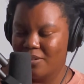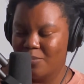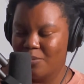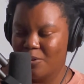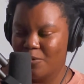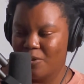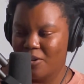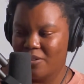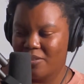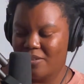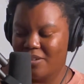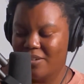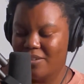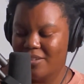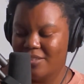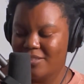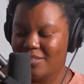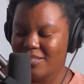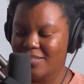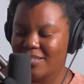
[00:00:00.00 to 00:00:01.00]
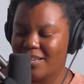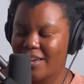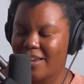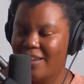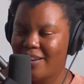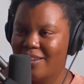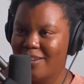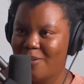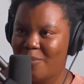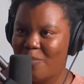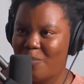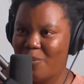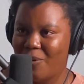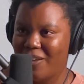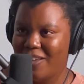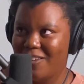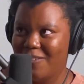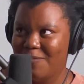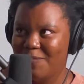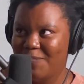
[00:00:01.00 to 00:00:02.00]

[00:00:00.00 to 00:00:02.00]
to be worthy in society, but